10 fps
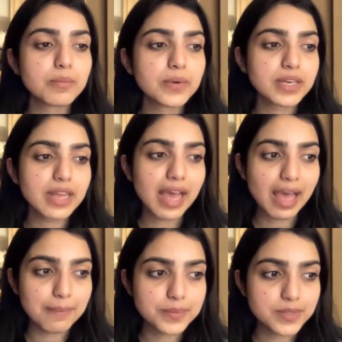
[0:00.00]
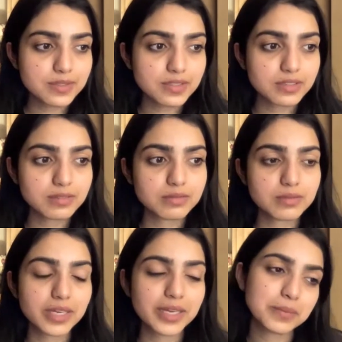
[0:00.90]
Perhaps.
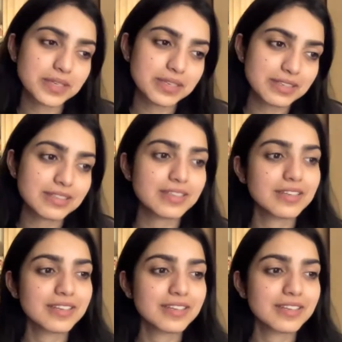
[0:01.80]
I mean,